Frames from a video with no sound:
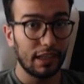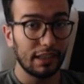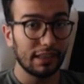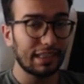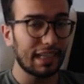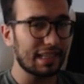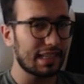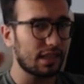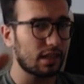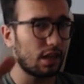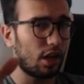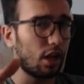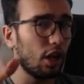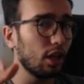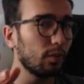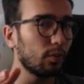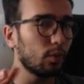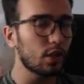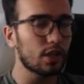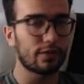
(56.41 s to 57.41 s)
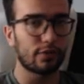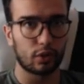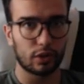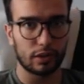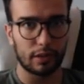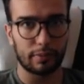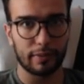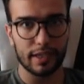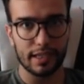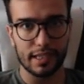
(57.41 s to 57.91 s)
That's almost
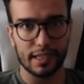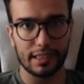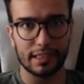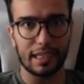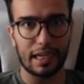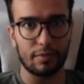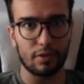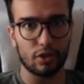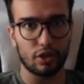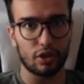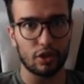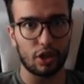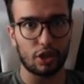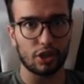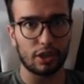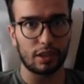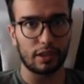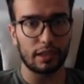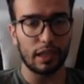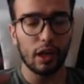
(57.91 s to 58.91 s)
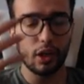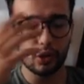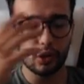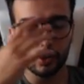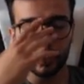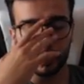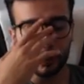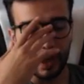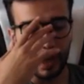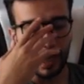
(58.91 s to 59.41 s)
40% damage reduction. Now I
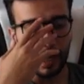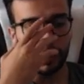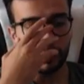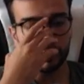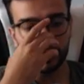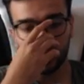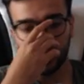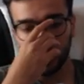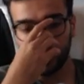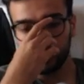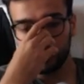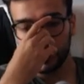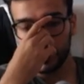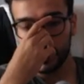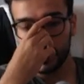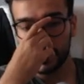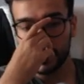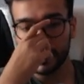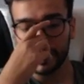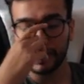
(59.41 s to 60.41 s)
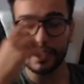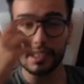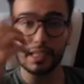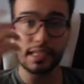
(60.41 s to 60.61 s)
don't know how the numbers in this